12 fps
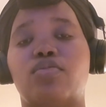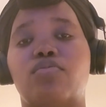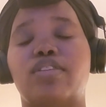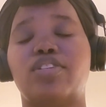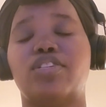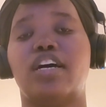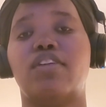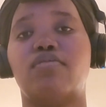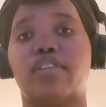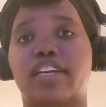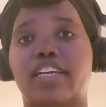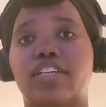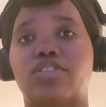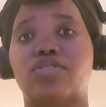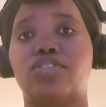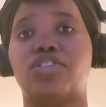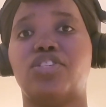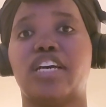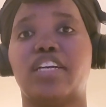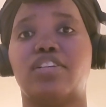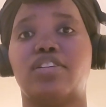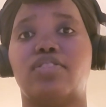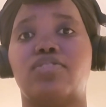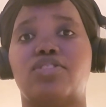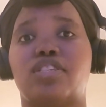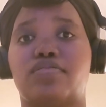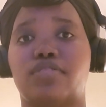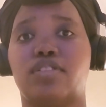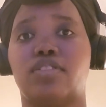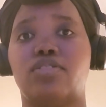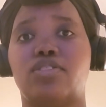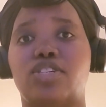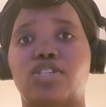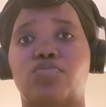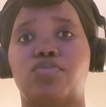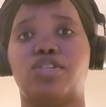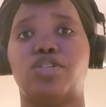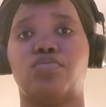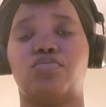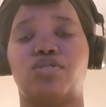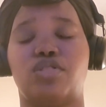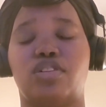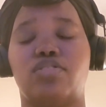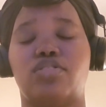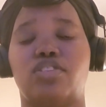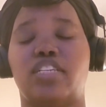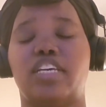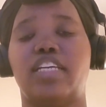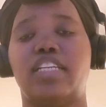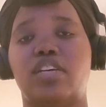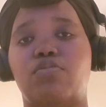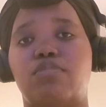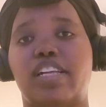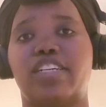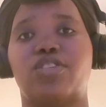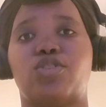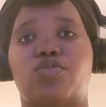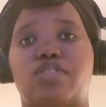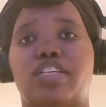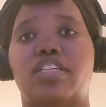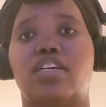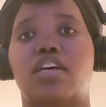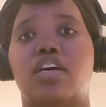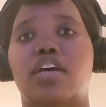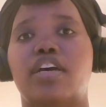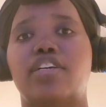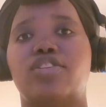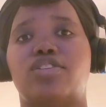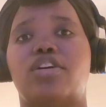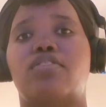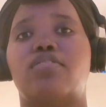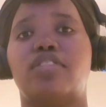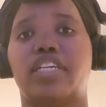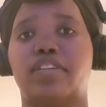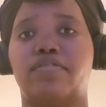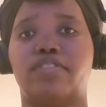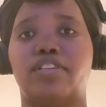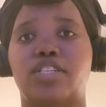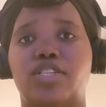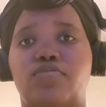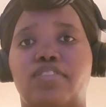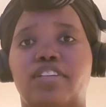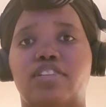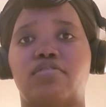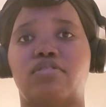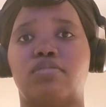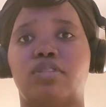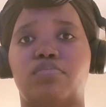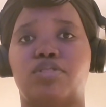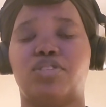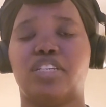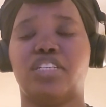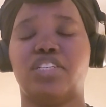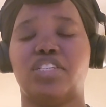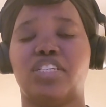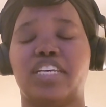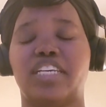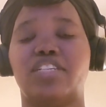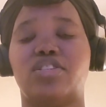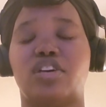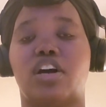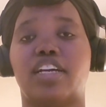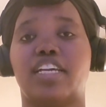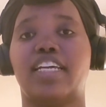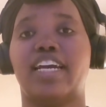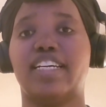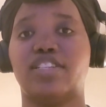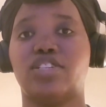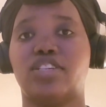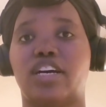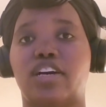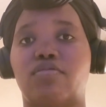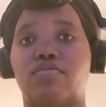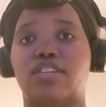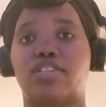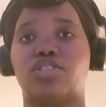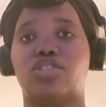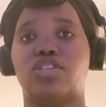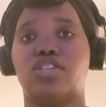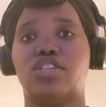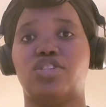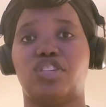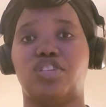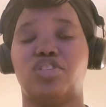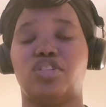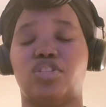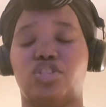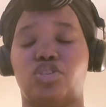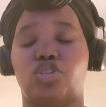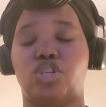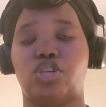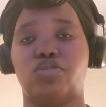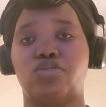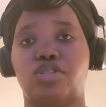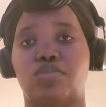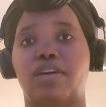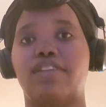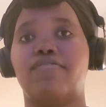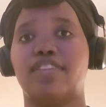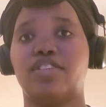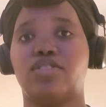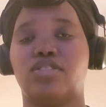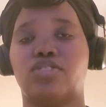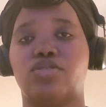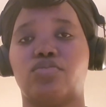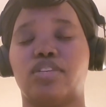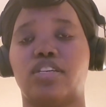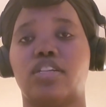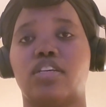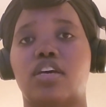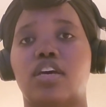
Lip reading: was not working due to technical difficulties, which resulted in a black screen. So, therefore, this video will be presented in talking head style, which essentially just shows my face on screen.